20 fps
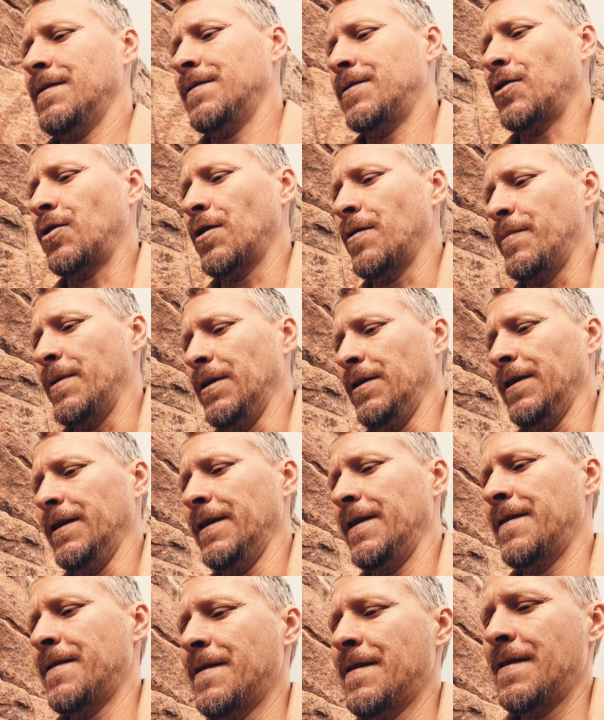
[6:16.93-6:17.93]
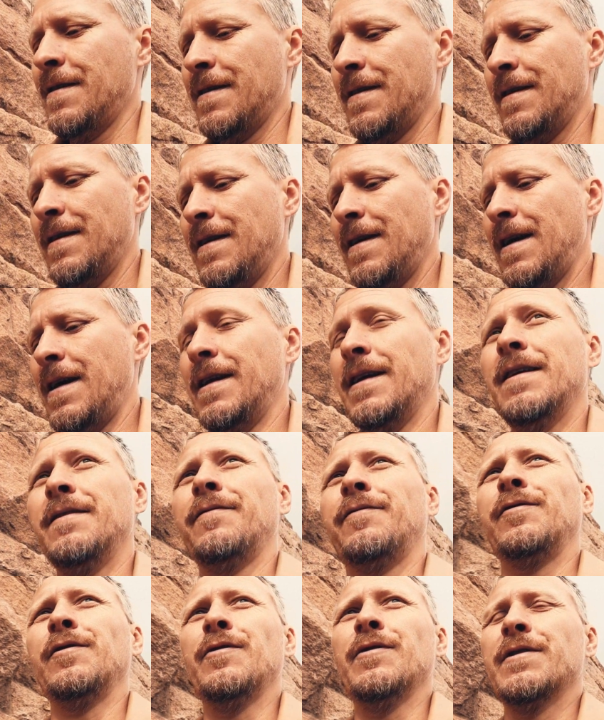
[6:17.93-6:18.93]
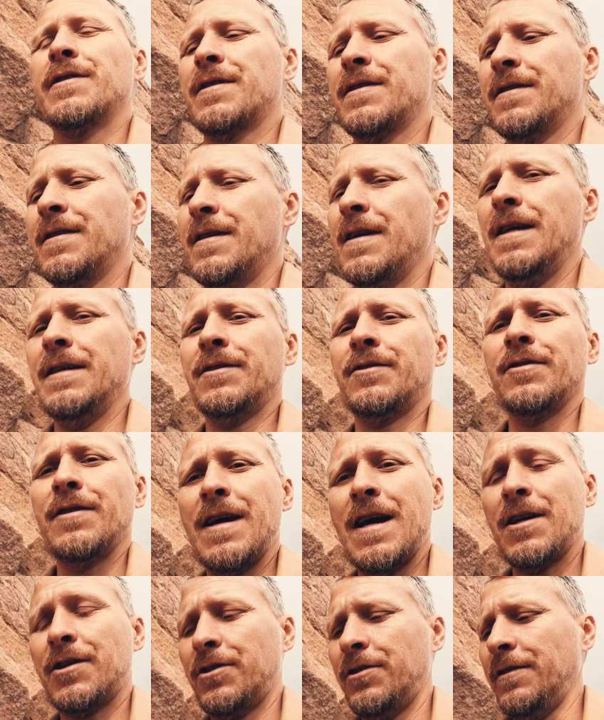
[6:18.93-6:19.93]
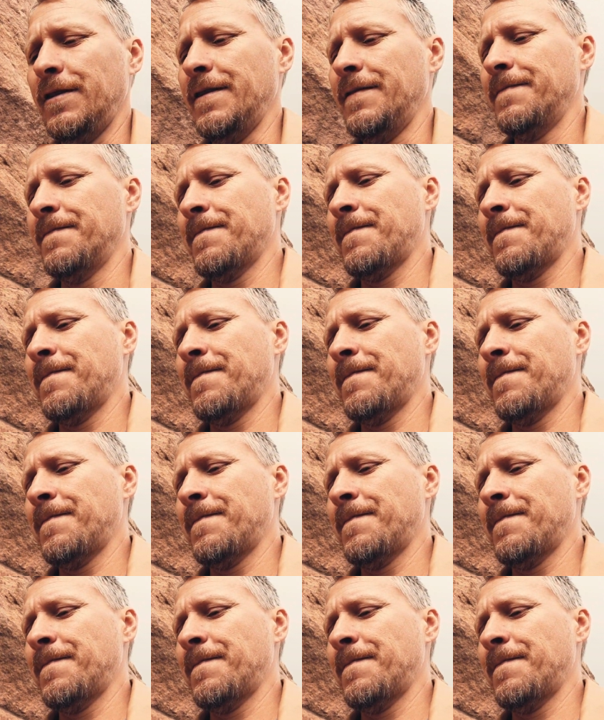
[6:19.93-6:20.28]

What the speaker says: durability, and influence internationally.